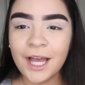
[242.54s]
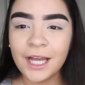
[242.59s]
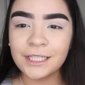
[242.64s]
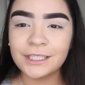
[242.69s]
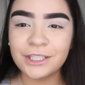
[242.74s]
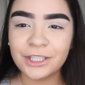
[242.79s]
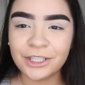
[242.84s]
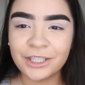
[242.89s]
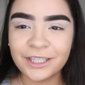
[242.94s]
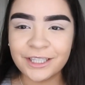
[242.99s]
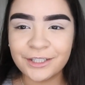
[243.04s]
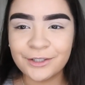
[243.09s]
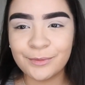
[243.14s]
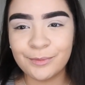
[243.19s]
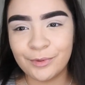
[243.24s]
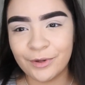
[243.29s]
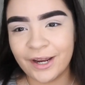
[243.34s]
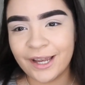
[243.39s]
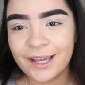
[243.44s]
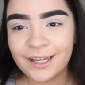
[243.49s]
I took a little
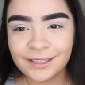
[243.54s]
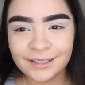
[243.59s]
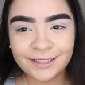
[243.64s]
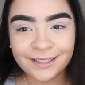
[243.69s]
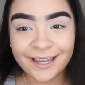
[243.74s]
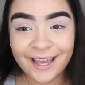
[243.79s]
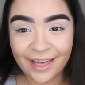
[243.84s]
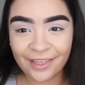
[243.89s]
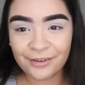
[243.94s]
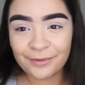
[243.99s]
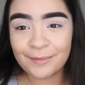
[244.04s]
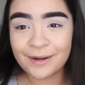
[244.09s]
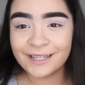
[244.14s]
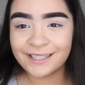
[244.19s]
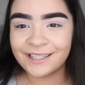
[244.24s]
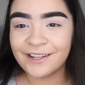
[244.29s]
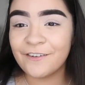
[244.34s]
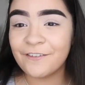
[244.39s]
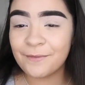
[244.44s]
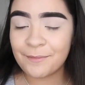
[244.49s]
break to gather
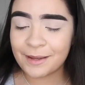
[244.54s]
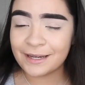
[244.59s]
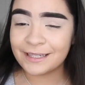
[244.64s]
myself